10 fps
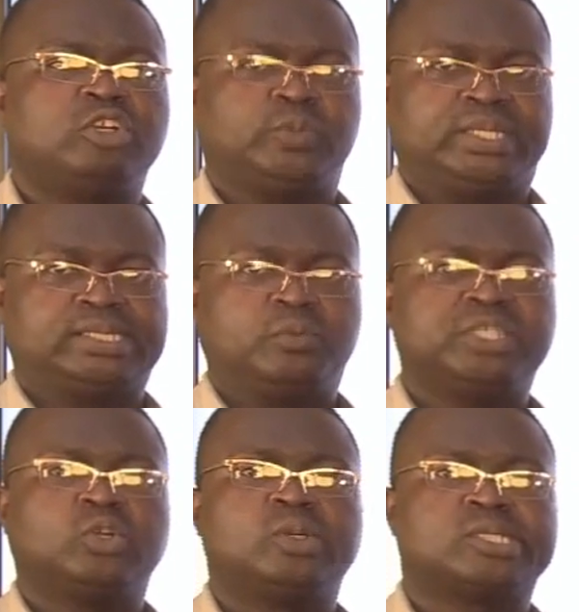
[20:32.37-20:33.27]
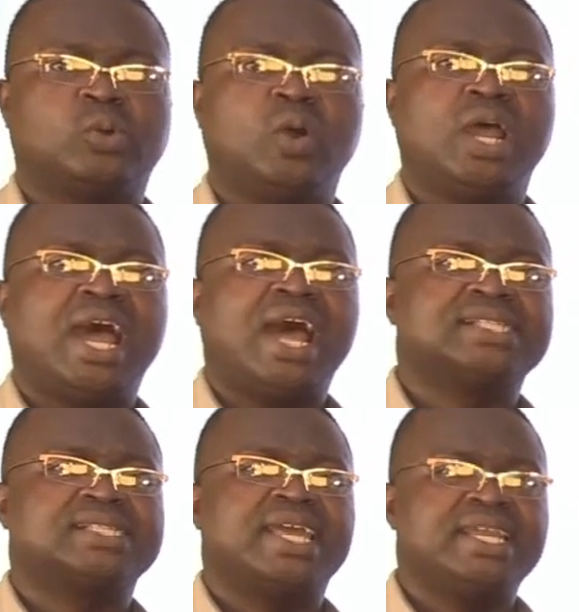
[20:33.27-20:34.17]
juice, which also
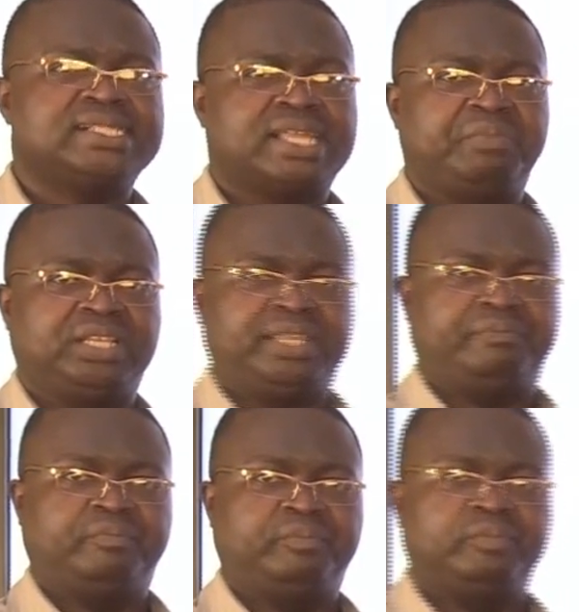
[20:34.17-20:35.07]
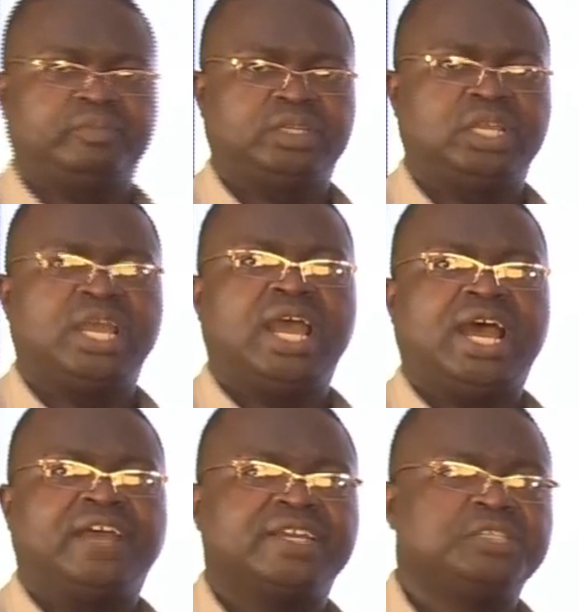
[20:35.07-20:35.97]
has enzyme in them.
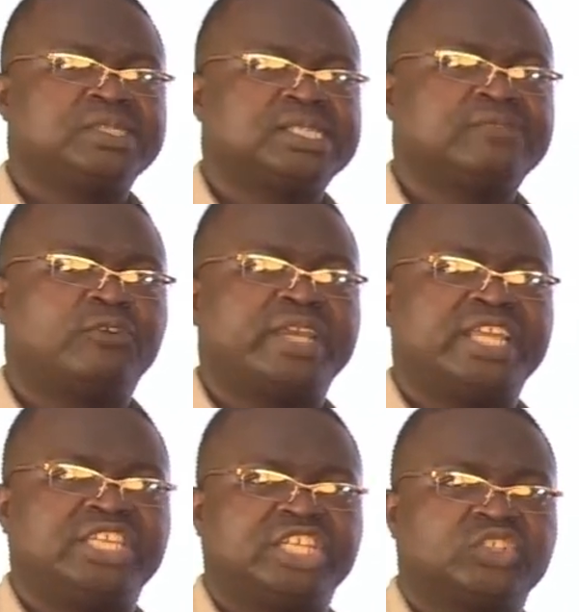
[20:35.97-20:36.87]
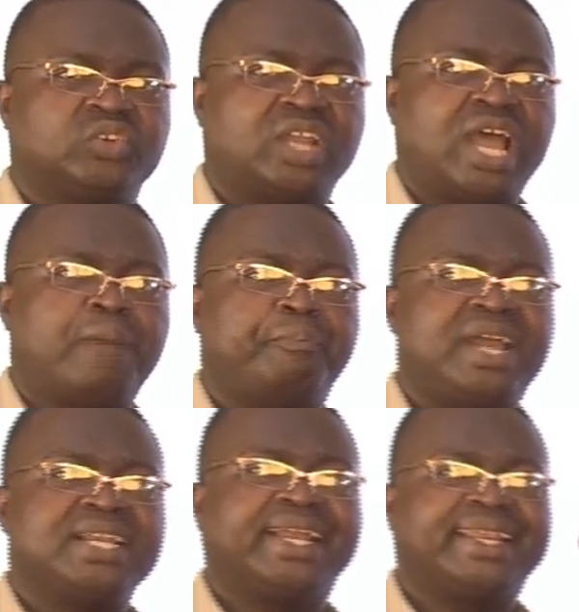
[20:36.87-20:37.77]
Other juices for digestion are
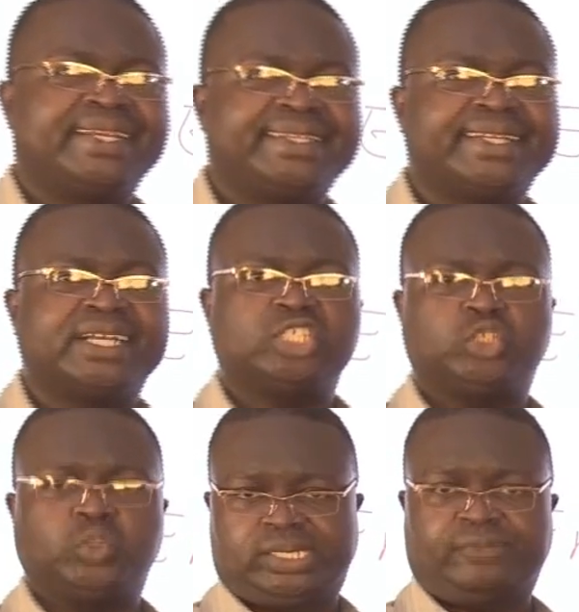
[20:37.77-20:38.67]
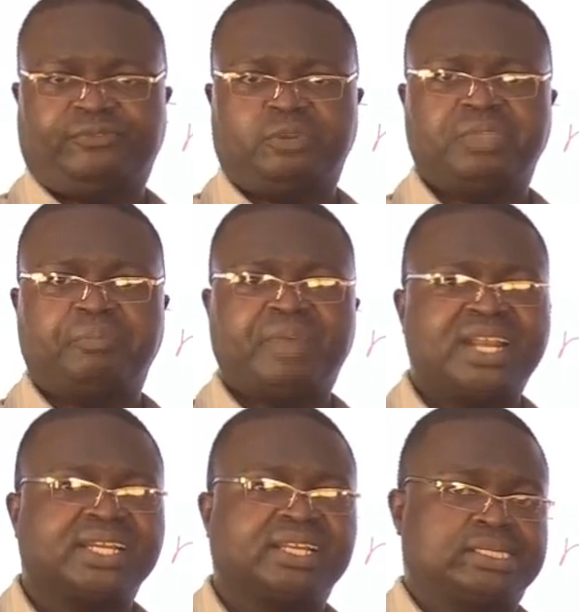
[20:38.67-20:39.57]
pancreatic juice from the
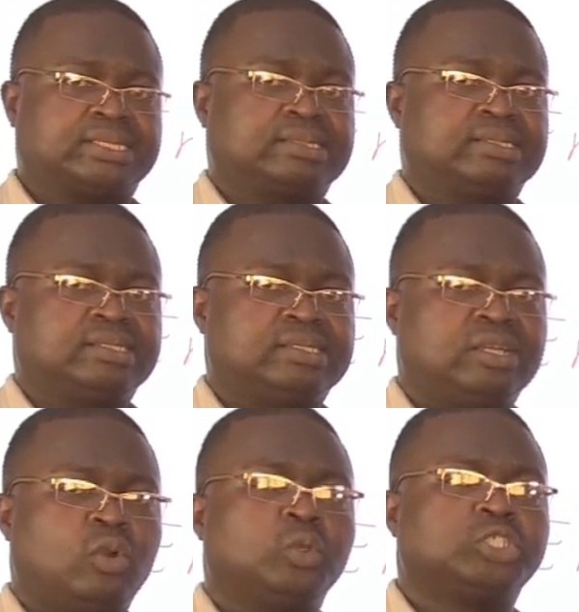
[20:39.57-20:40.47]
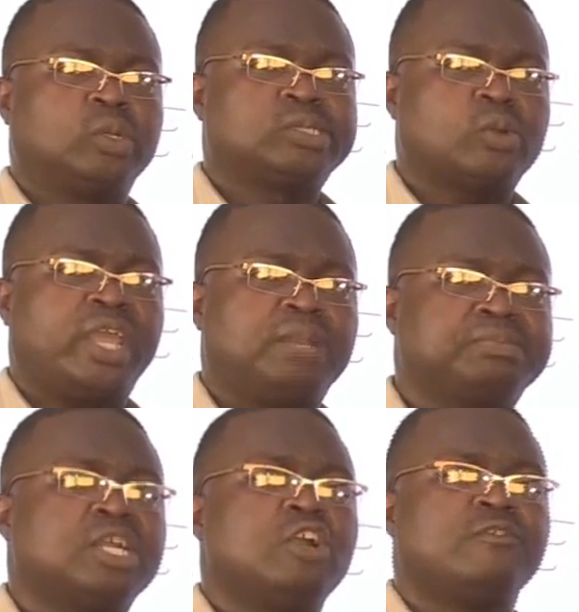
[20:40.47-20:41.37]
pancreas, which also
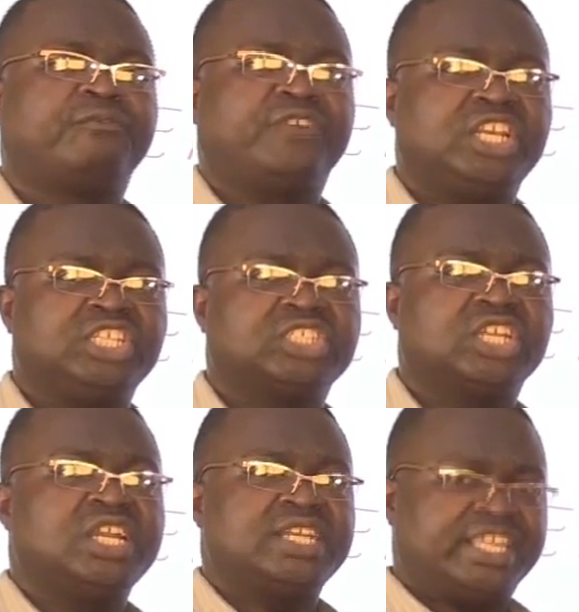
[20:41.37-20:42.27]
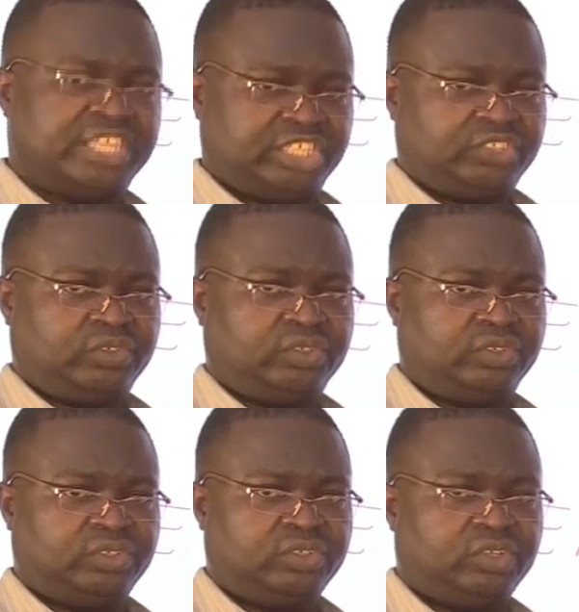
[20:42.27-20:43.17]
helps to finish digestion.
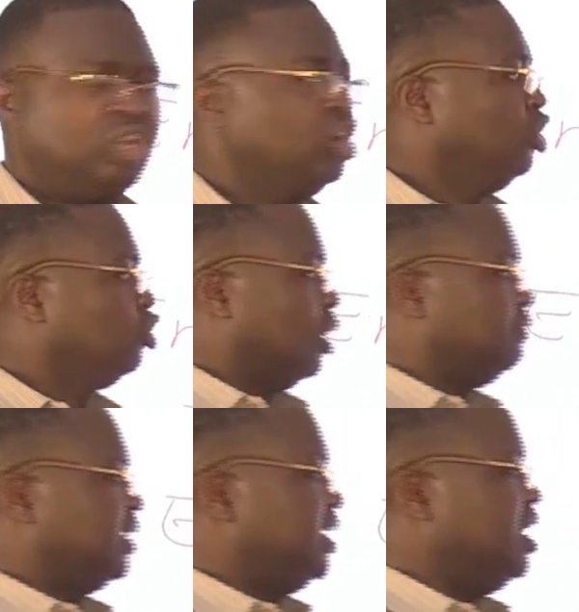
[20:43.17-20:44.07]
So I've said